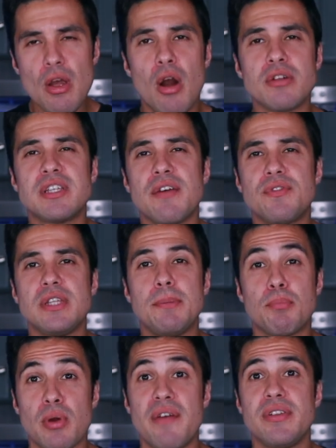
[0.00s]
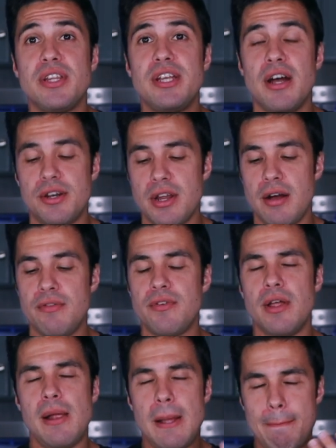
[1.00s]
are definitely prevalent enough
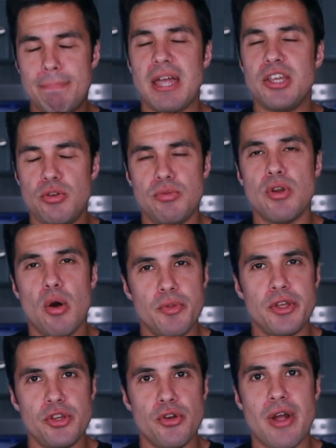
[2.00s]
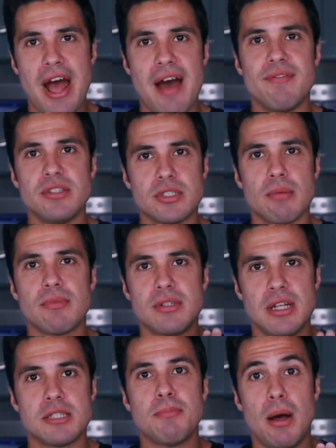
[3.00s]
that you know that you're having something
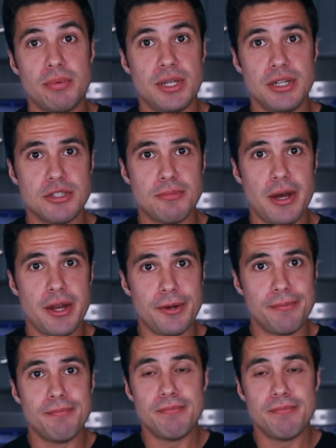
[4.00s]
that's pumpkin inspired.